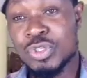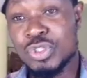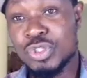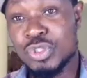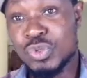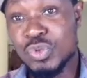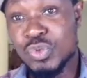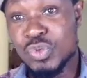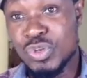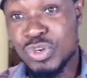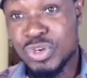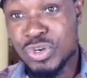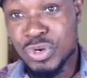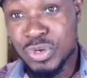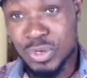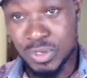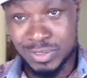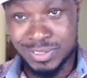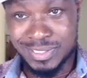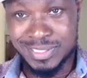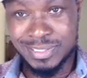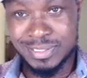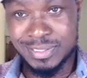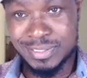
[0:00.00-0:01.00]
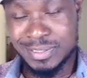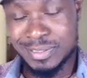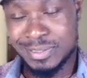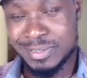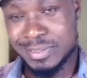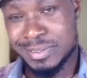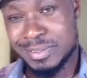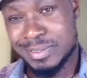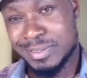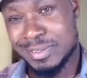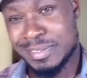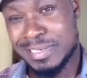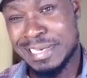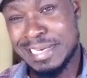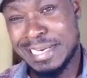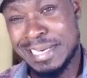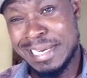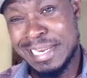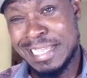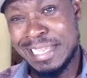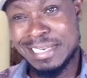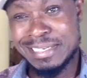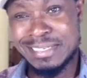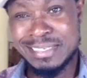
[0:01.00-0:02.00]
Do not
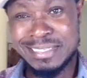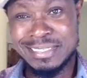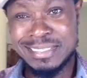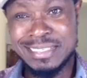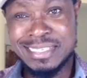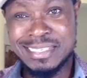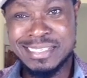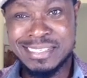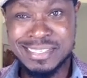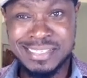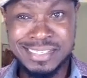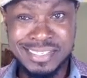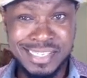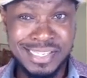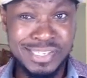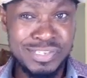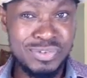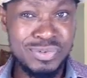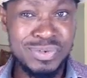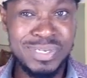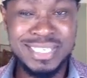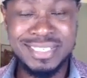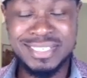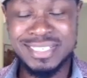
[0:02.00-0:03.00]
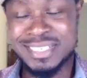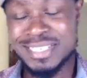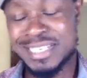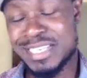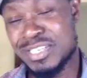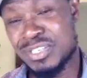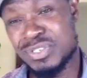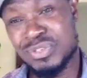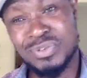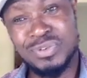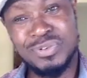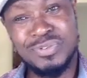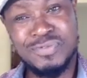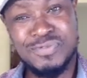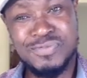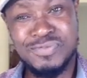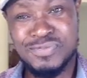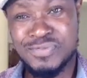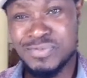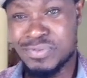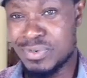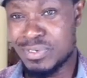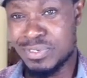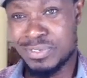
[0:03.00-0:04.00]
let this sexual attention
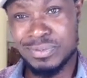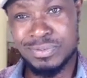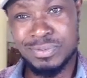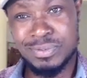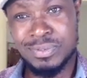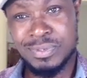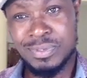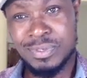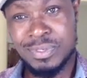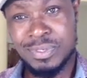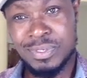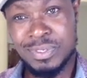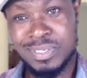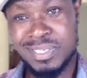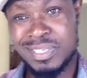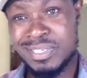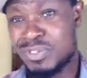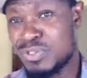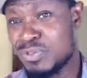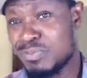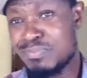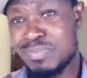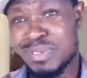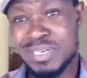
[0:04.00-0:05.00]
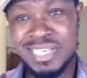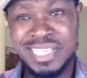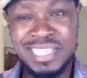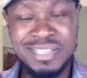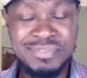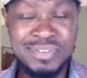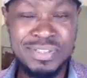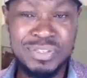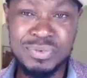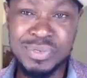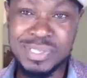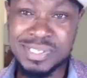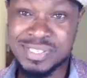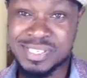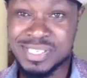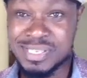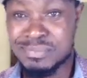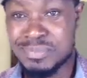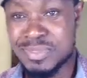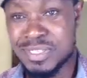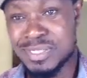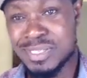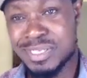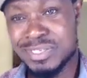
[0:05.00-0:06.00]
fool you into believing you are
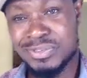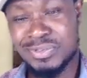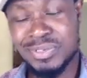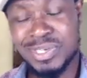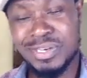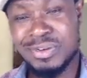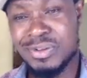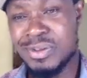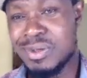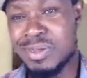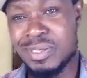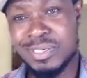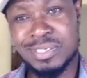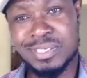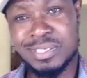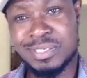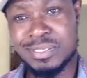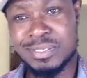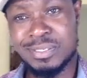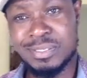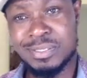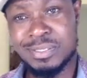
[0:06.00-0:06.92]
something that you are not.